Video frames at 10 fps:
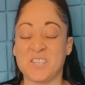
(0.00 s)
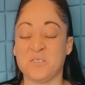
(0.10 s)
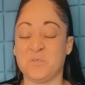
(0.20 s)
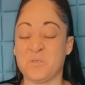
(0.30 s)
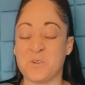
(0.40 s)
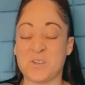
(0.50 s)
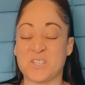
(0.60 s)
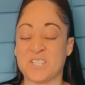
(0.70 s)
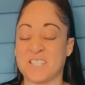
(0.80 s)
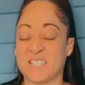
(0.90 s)
you for
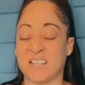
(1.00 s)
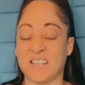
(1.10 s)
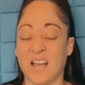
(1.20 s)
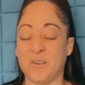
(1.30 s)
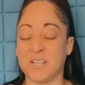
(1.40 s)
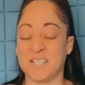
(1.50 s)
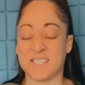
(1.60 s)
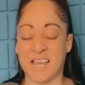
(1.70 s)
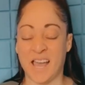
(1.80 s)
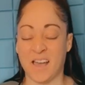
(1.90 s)
just allowing us
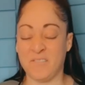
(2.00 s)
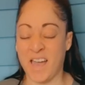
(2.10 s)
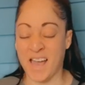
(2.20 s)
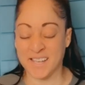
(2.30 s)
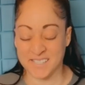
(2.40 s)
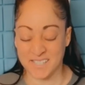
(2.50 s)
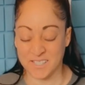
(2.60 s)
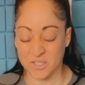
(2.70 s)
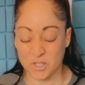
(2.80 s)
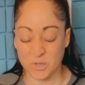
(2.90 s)
to have
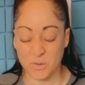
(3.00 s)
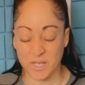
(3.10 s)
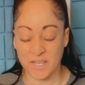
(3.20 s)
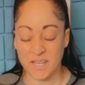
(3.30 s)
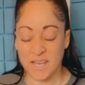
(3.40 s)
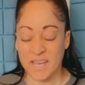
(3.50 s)
access to it.